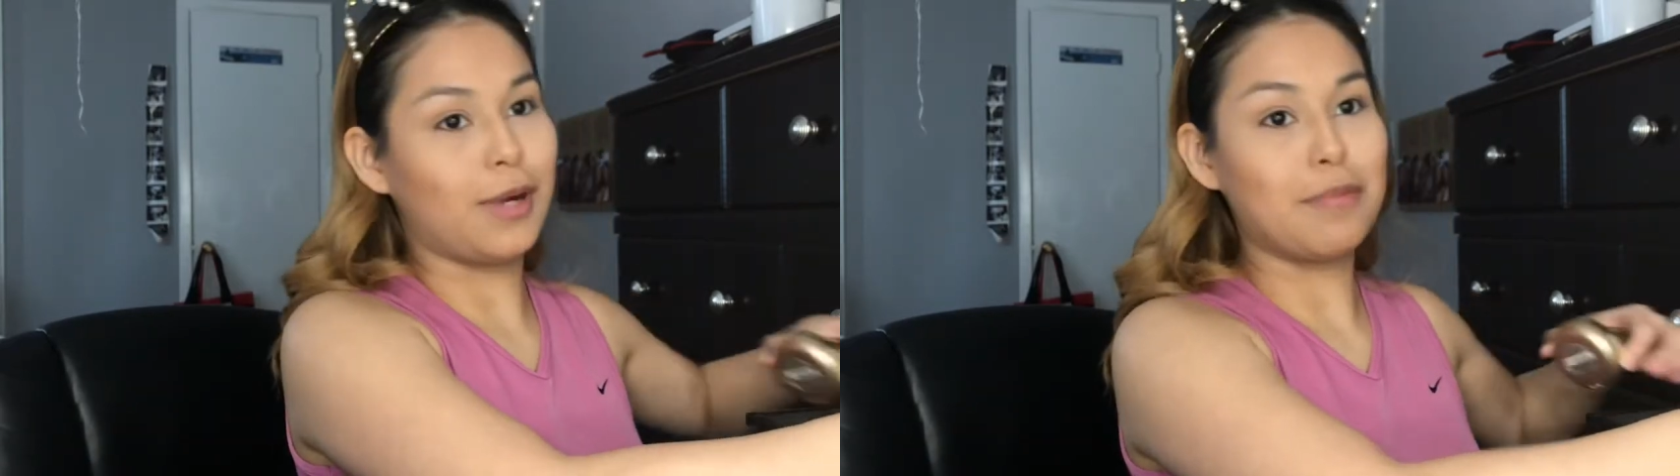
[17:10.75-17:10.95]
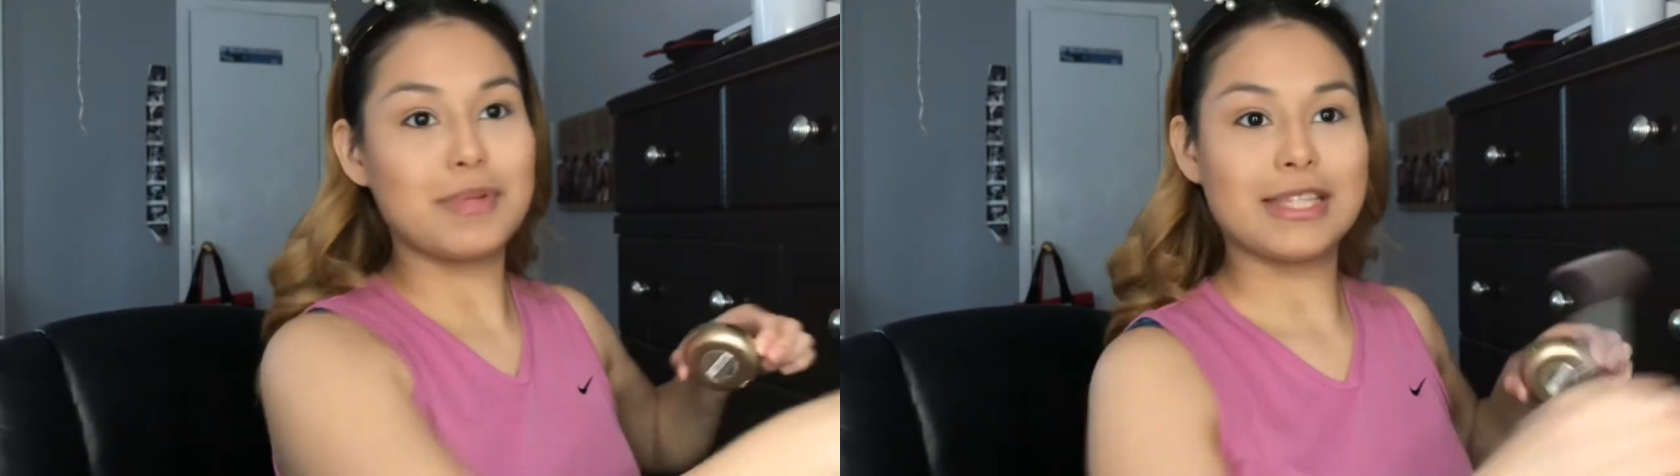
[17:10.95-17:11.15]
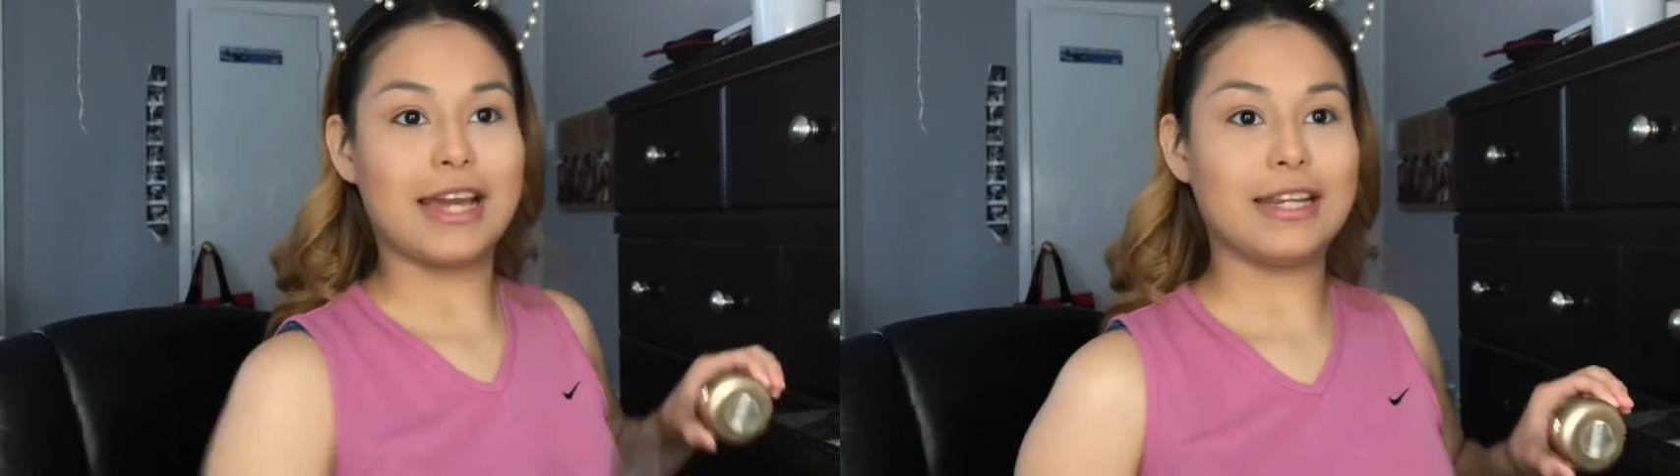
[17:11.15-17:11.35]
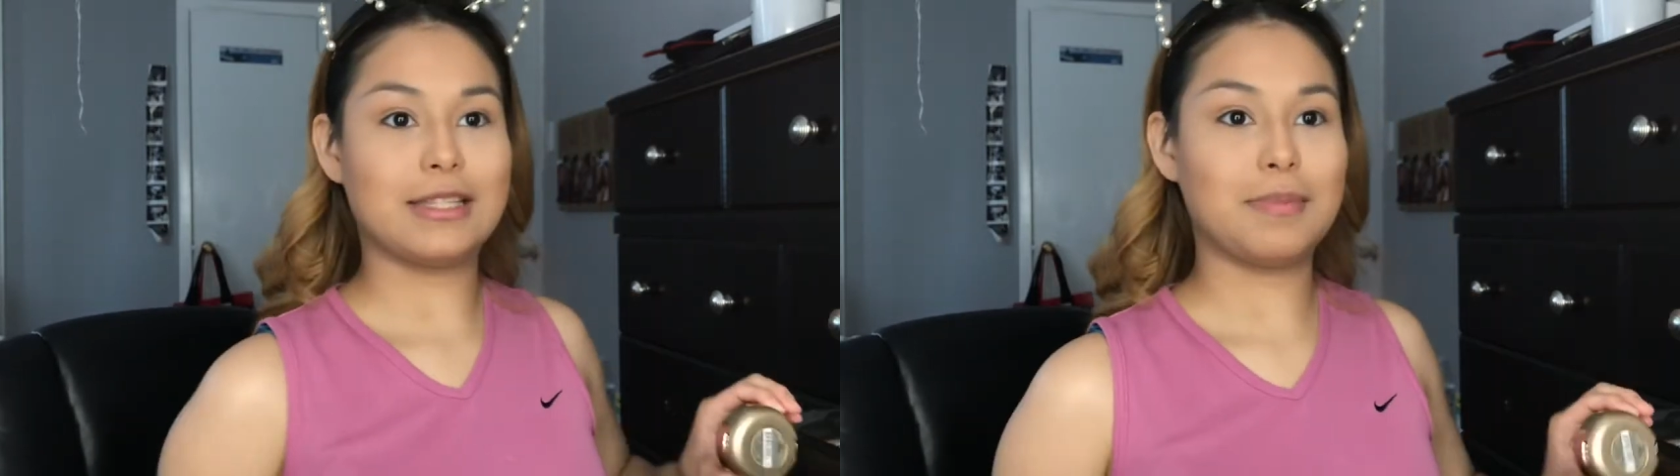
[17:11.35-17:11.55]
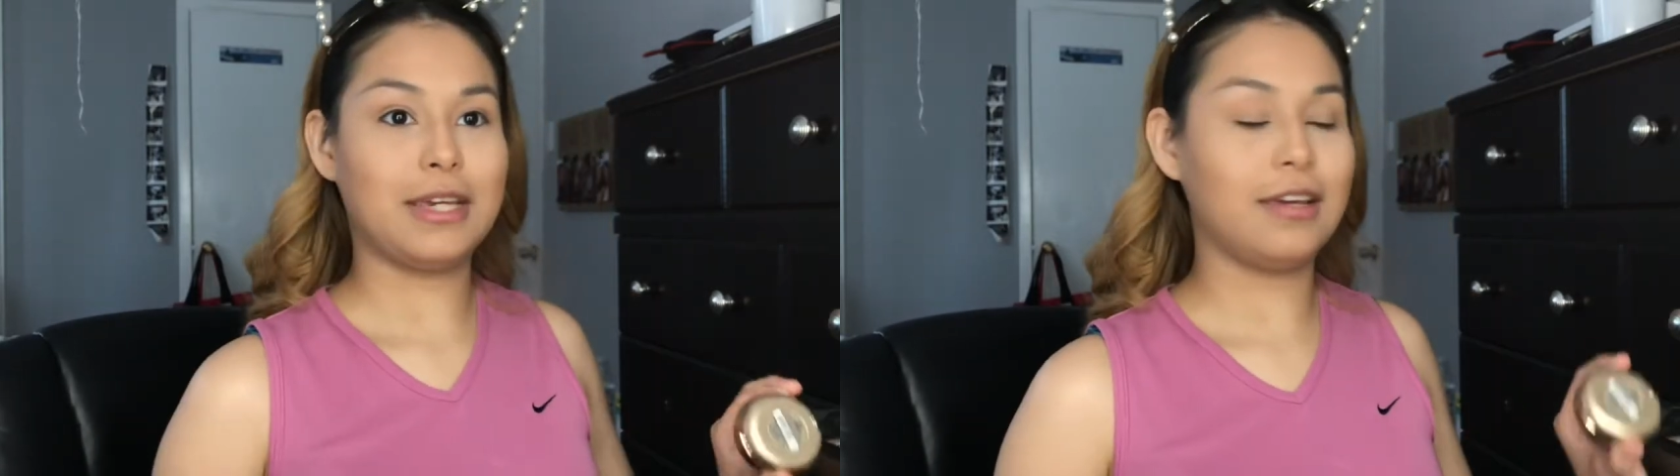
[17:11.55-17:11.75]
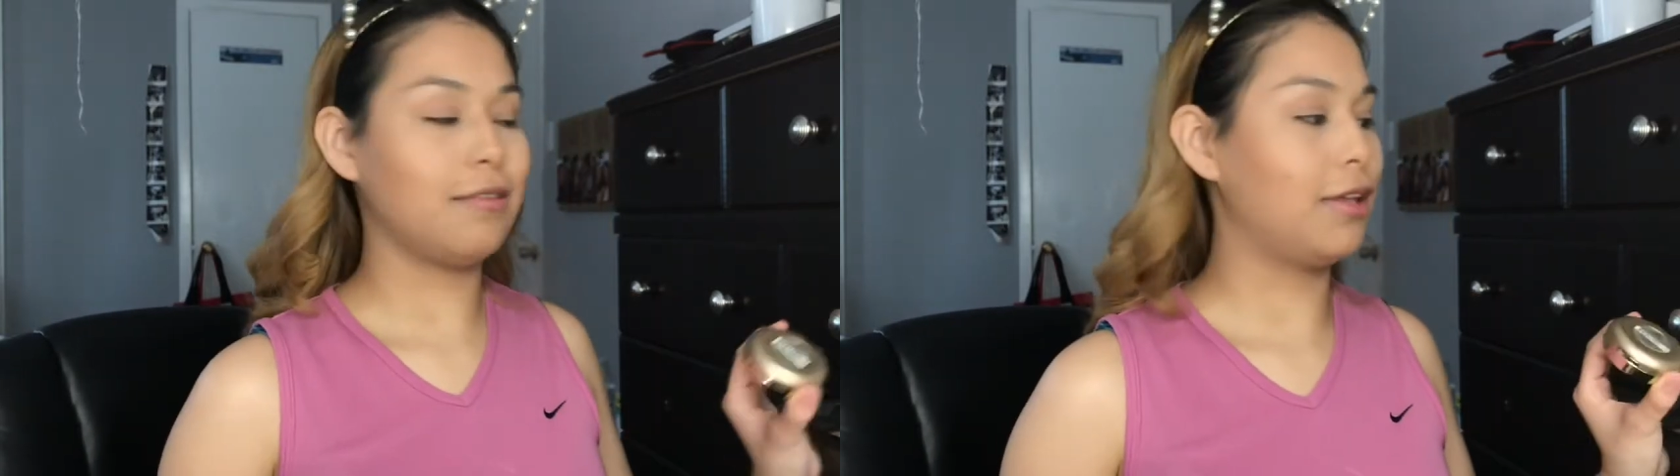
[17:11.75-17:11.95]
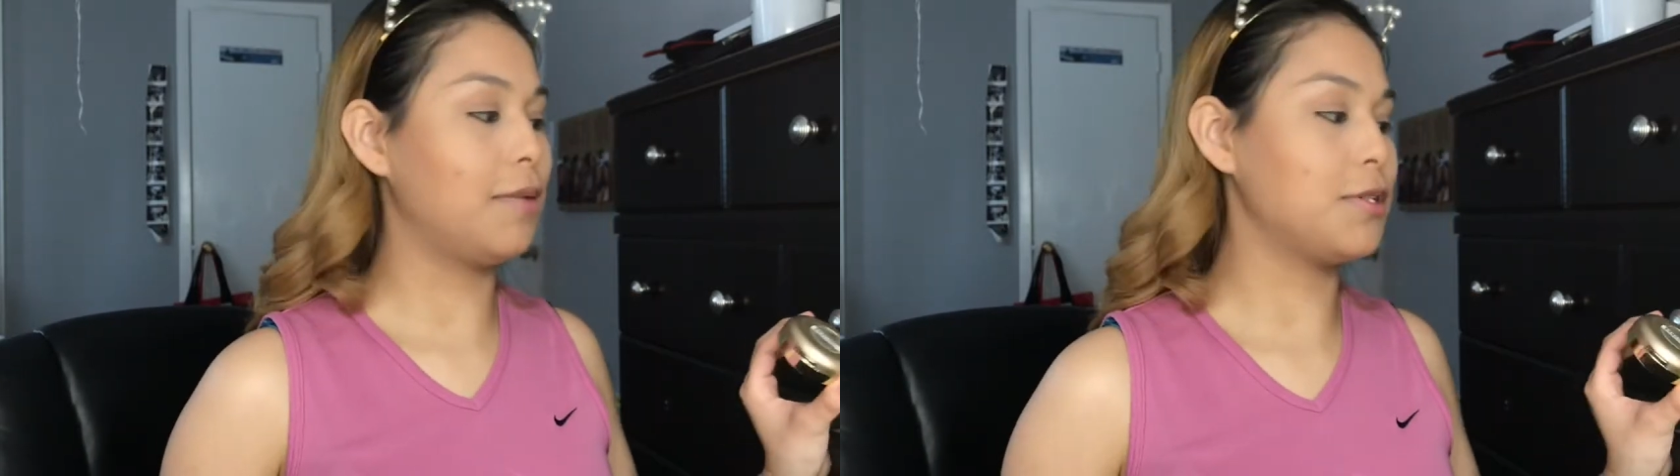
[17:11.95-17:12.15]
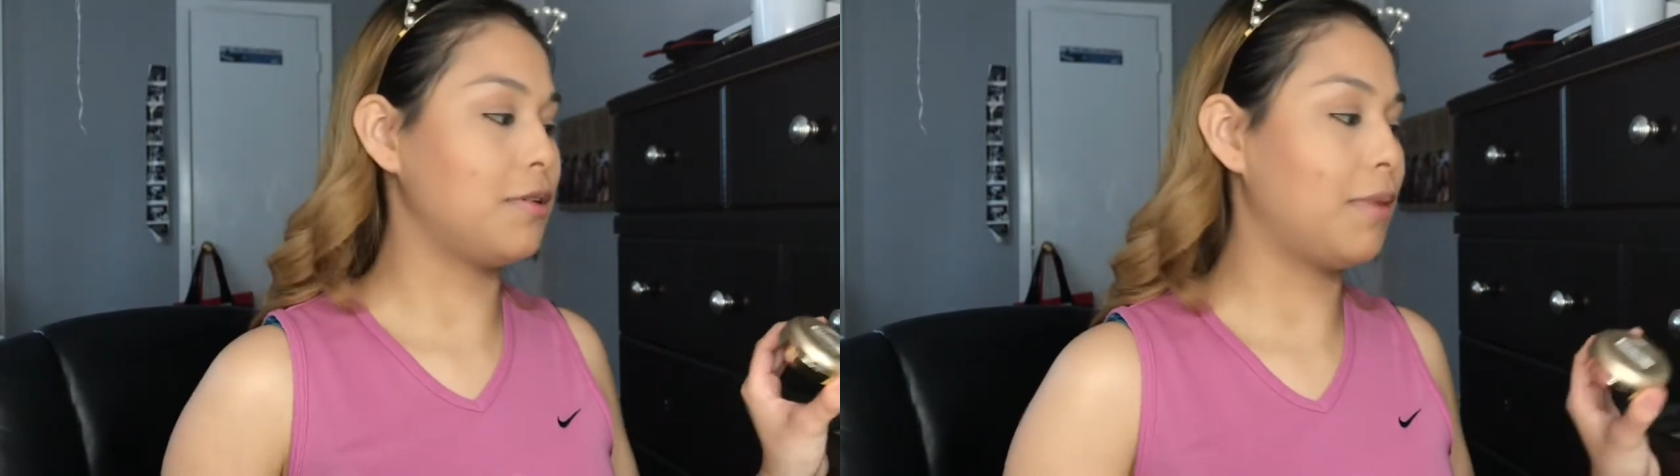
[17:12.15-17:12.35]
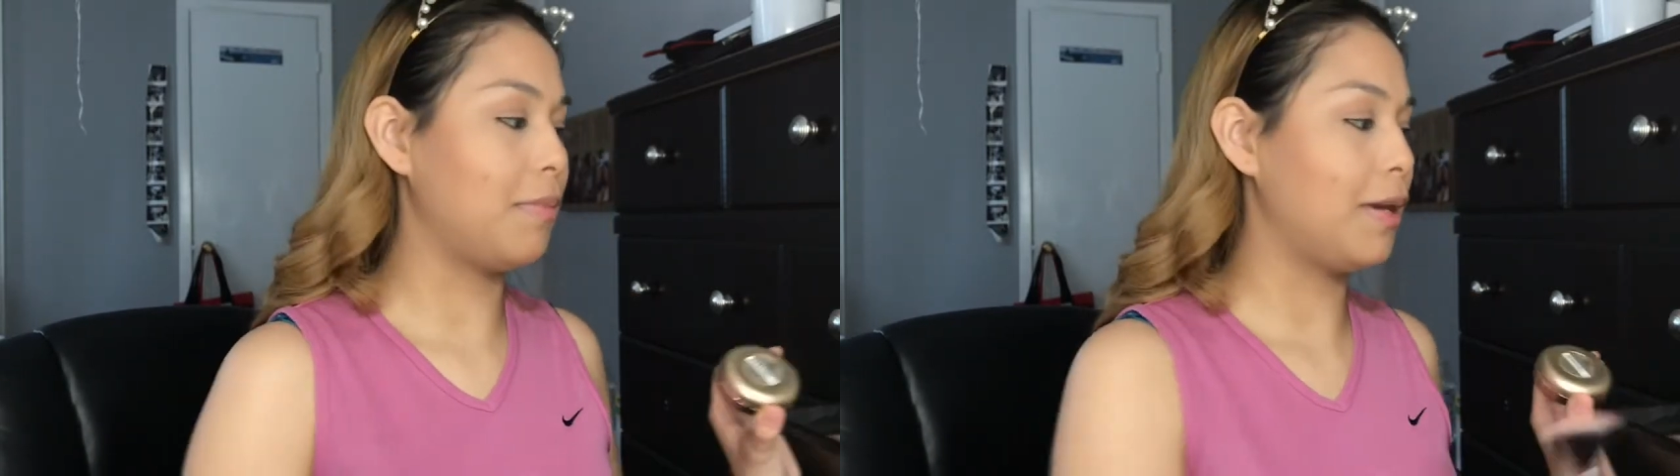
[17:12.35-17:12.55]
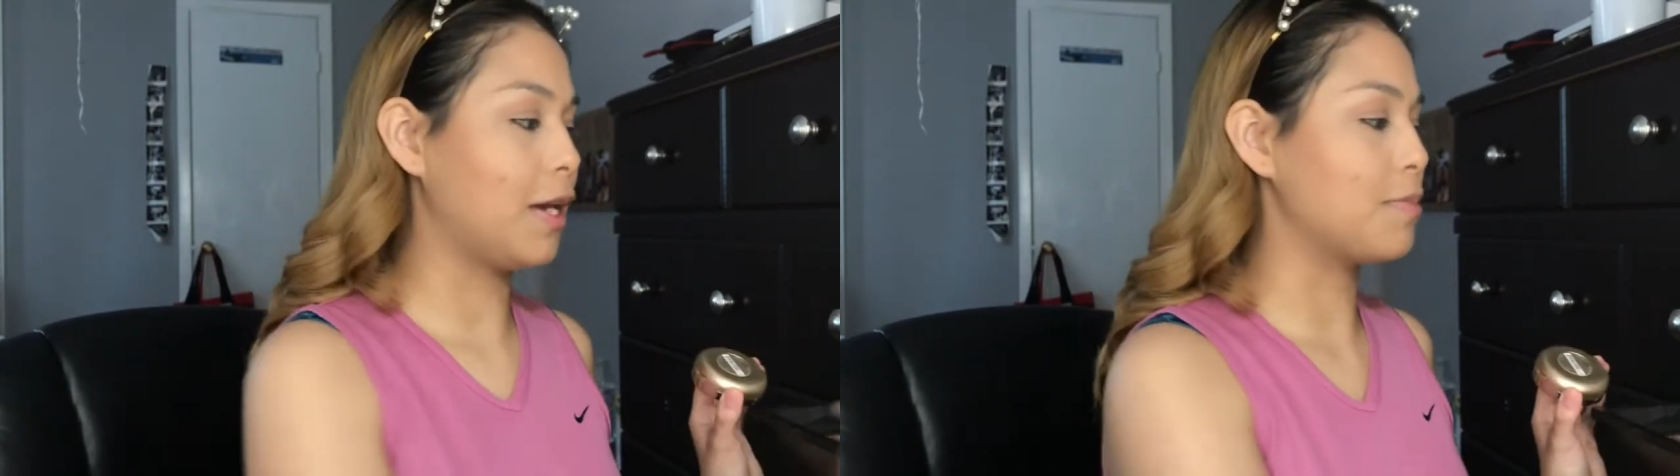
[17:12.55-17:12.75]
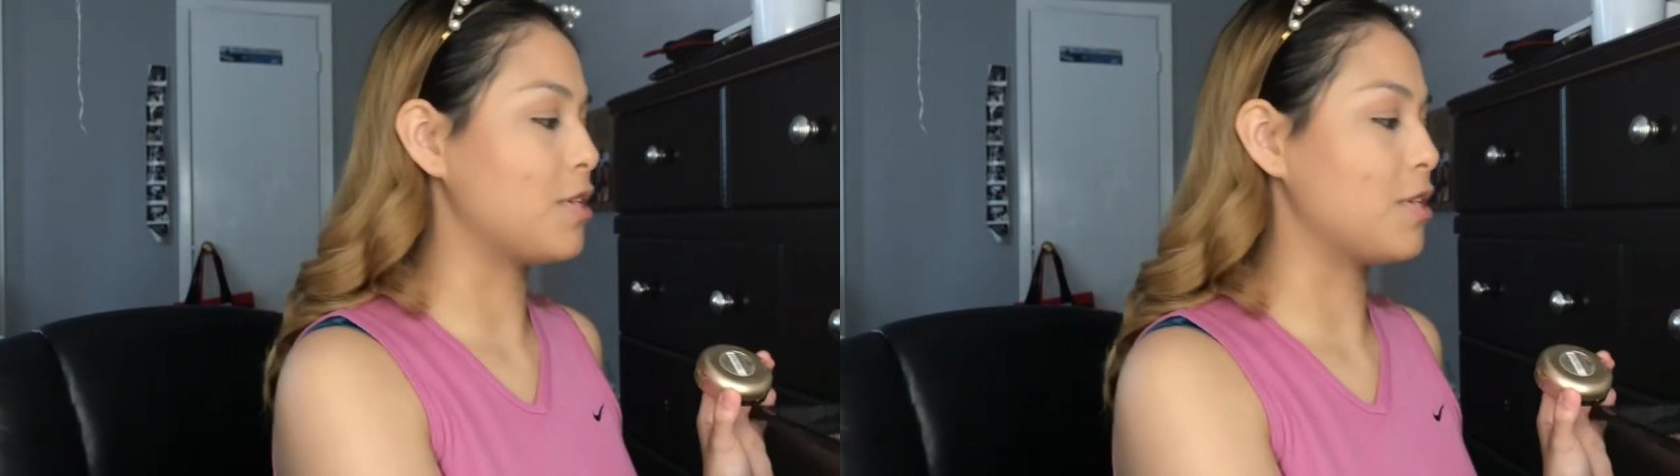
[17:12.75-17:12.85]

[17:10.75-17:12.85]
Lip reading: right beside me while I'm doing my makeup,